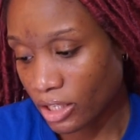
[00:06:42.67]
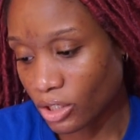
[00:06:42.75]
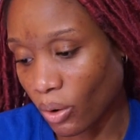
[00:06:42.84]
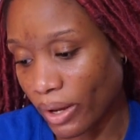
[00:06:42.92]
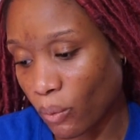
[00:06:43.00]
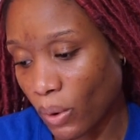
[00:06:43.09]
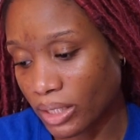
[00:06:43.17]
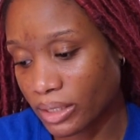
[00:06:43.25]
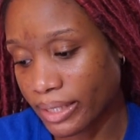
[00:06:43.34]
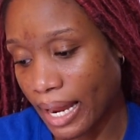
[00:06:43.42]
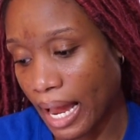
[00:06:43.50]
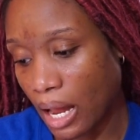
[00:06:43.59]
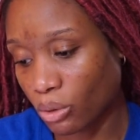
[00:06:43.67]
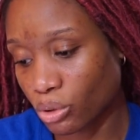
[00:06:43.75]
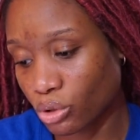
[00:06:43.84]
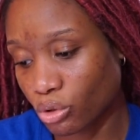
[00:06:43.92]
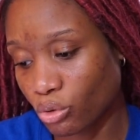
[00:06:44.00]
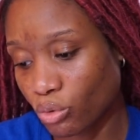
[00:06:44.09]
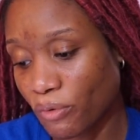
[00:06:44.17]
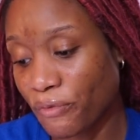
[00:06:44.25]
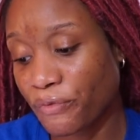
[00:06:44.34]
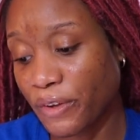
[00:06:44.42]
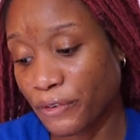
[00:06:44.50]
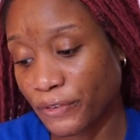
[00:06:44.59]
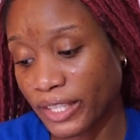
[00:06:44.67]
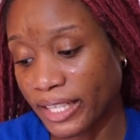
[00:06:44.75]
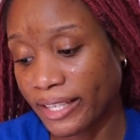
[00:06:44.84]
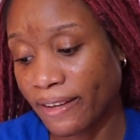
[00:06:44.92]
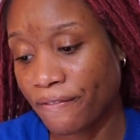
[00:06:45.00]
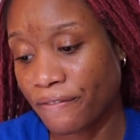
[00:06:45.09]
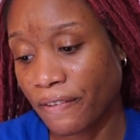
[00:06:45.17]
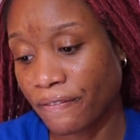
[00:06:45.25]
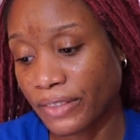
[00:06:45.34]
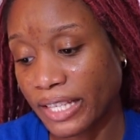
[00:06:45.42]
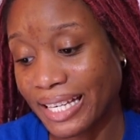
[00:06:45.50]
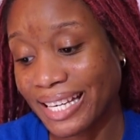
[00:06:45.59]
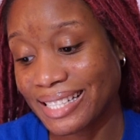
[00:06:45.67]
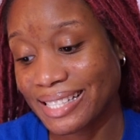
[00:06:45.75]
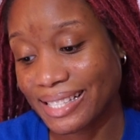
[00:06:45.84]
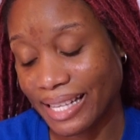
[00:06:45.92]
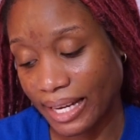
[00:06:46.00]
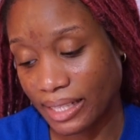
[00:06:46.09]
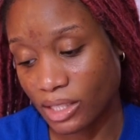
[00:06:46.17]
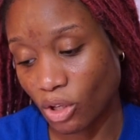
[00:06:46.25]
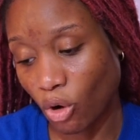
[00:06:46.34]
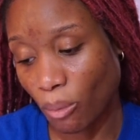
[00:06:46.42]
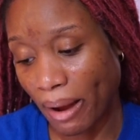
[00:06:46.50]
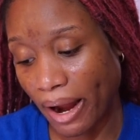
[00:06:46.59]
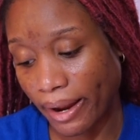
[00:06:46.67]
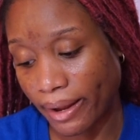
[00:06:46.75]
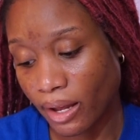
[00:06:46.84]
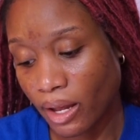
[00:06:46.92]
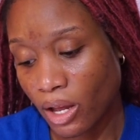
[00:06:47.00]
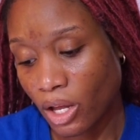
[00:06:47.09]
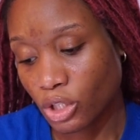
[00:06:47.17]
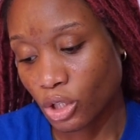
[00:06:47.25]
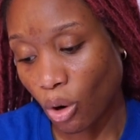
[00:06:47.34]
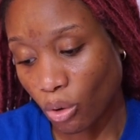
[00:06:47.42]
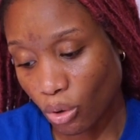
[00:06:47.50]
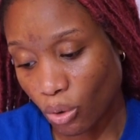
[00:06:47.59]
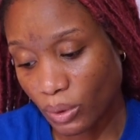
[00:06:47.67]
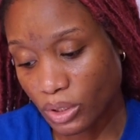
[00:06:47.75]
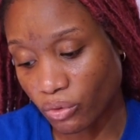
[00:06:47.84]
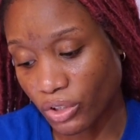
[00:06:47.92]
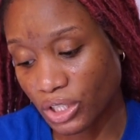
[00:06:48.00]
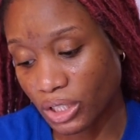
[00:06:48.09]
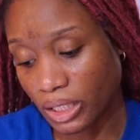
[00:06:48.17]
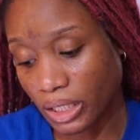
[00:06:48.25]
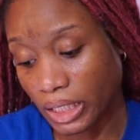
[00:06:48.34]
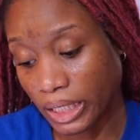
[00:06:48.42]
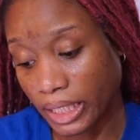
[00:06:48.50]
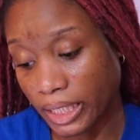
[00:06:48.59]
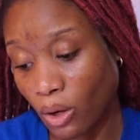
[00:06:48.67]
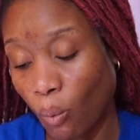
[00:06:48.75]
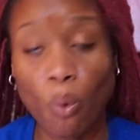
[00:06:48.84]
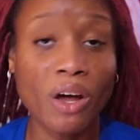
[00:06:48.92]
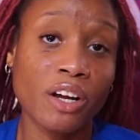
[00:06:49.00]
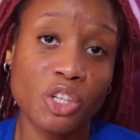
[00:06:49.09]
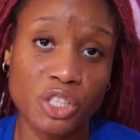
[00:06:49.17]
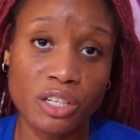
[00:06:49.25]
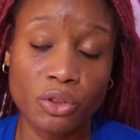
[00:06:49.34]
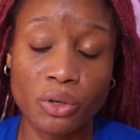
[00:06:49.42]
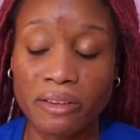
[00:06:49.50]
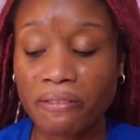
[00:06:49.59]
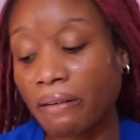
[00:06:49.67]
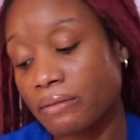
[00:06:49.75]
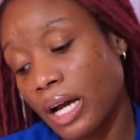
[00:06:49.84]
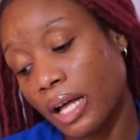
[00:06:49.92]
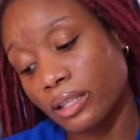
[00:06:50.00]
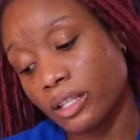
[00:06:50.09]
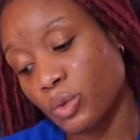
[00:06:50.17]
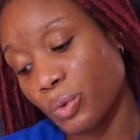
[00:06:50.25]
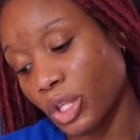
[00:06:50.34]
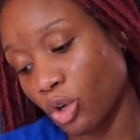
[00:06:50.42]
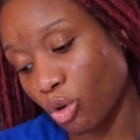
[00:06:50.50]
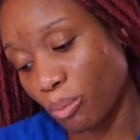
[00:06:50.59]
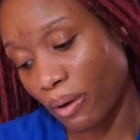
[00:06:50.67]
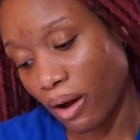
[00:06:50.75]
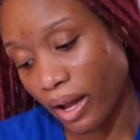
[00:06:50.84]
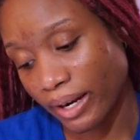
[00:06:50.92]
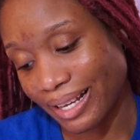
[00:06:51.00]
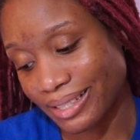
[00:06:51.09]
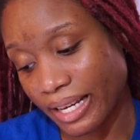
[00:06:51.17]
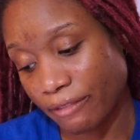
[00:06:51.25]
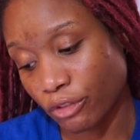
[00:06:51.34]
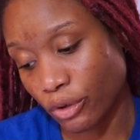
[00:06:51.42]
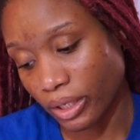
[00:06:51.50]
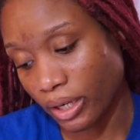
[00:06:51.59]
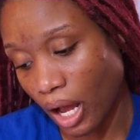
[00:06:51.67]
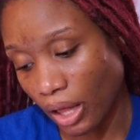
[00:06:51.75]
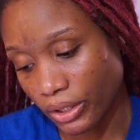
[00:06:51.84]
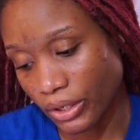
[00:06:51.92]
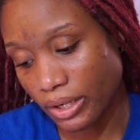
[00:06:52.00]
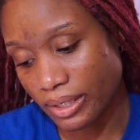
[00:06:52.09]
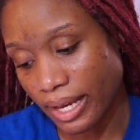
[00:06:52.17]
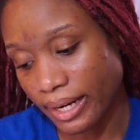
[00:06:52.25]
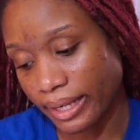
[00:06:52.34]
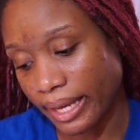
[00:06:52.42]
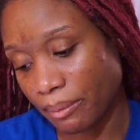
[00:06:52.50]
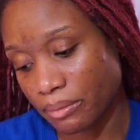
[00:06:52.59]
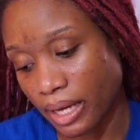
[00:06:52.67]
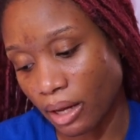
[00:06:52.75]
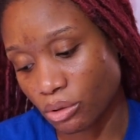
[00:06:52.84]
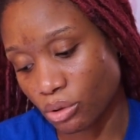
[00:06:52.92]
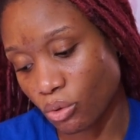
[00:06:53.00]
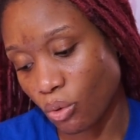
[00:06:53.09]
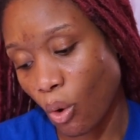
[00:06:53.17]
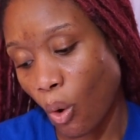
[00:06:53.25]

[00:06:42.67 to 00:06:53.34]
so it went down to $50.56. So my total was originally $135. With the coupon, I saved $30, and it came down to